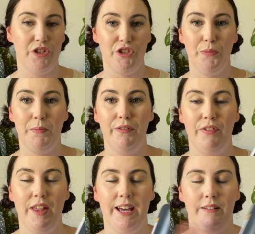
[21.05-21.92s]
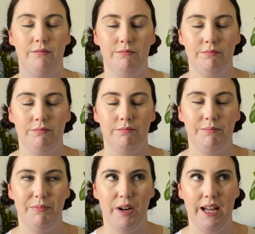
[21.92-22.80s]
dupe of that
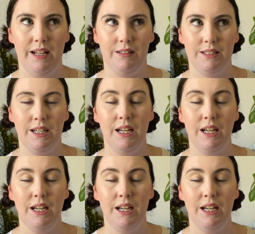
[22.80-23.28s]
brand